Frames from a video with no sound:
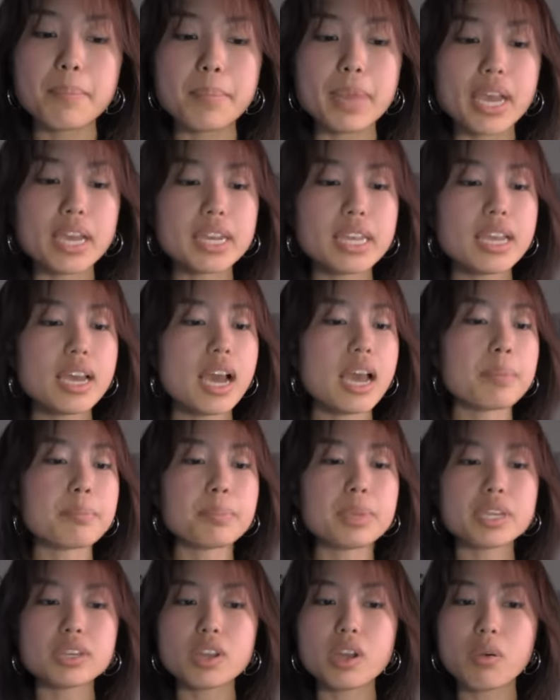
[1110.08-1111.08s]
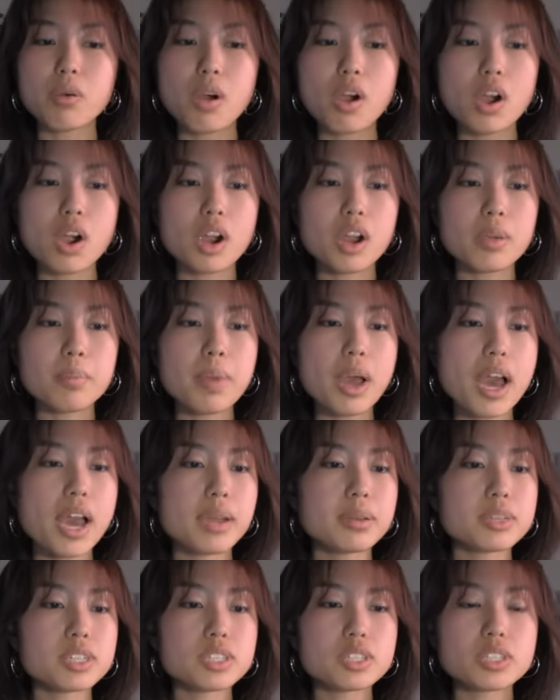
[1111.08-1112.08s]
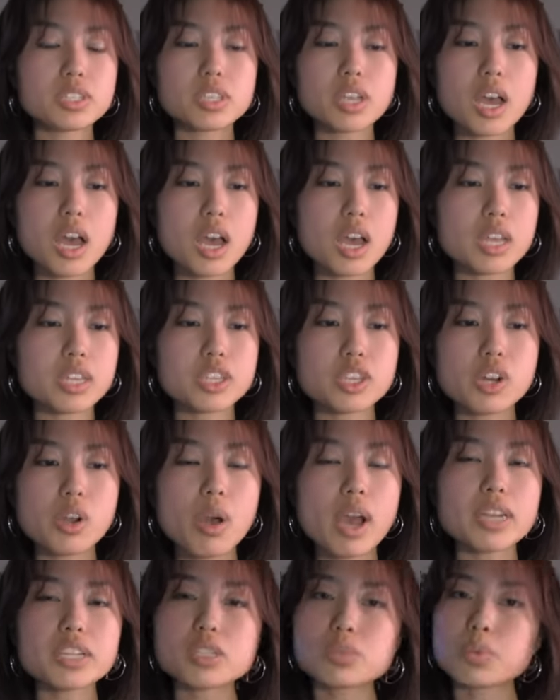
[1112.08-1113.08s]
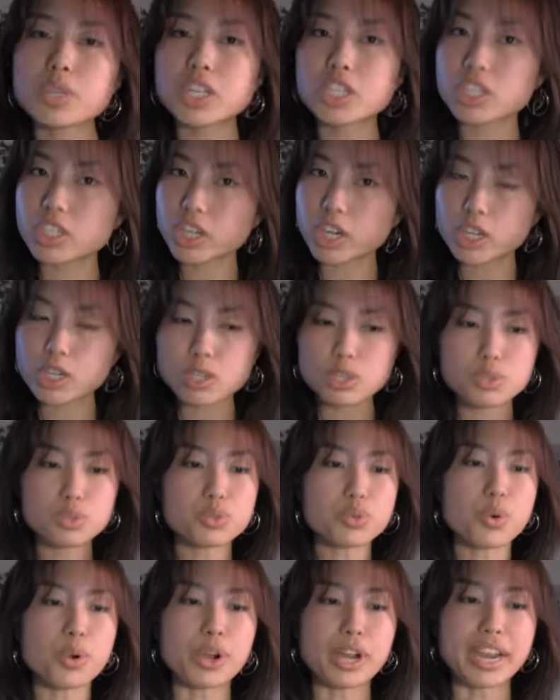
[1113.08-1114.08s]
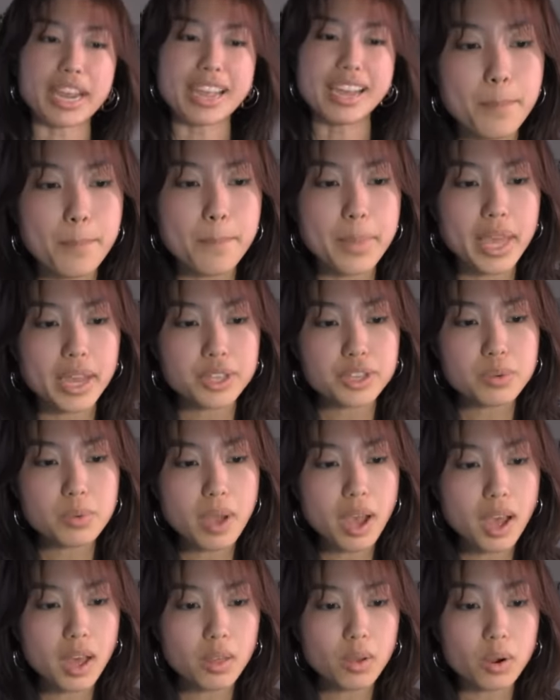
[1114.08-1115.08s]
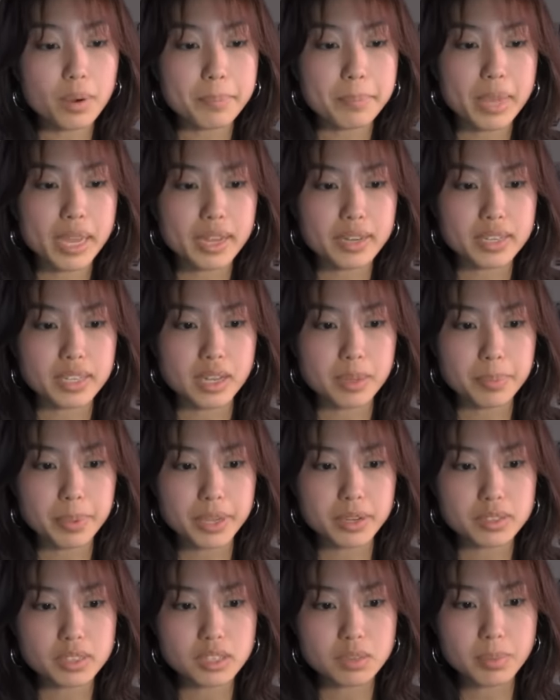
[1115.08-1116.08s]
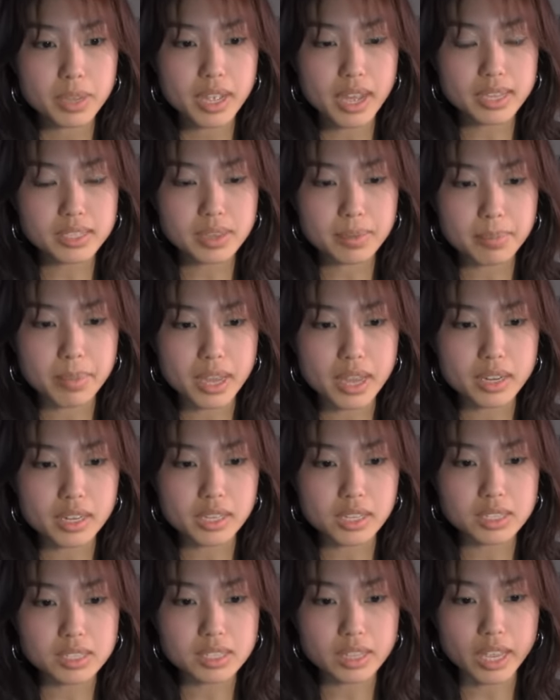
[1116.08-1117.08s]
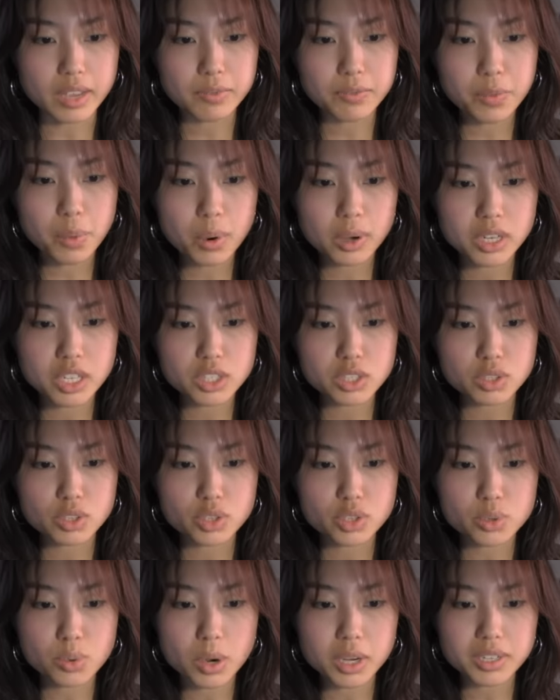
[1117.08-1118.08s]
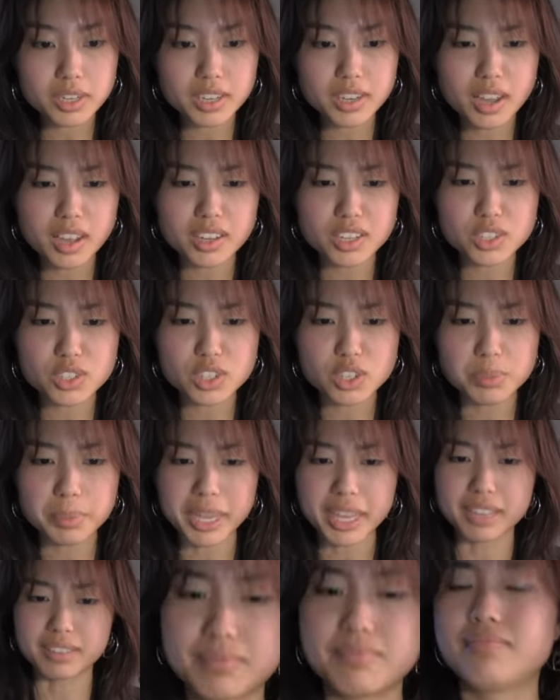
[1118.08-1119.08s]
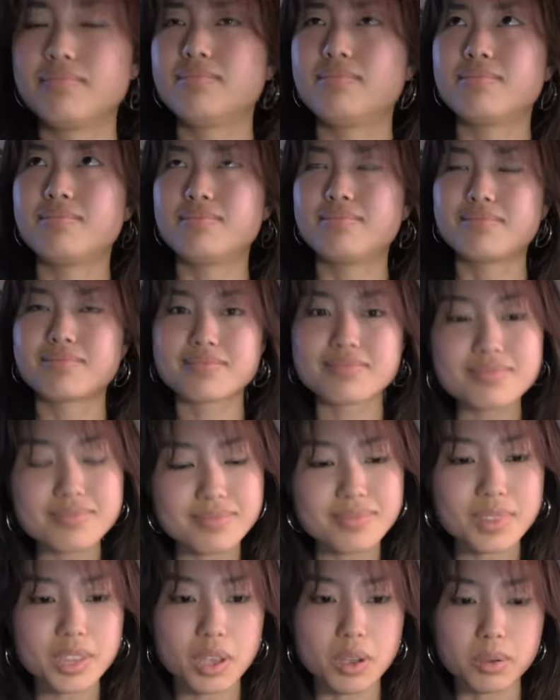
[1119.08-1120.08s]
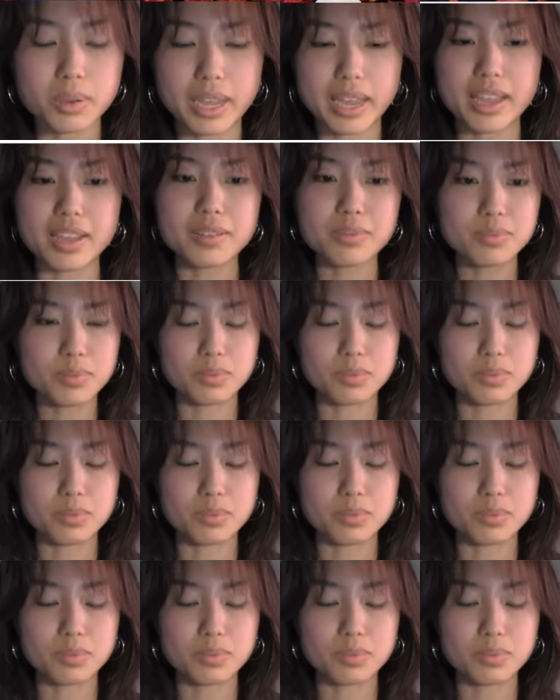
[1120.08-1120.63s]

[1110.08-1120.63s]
Manny, I mean no harm. I just want to share your story. Manuel, or Manny, appears to me as a man in his late 40s, short and unassuming. Okay,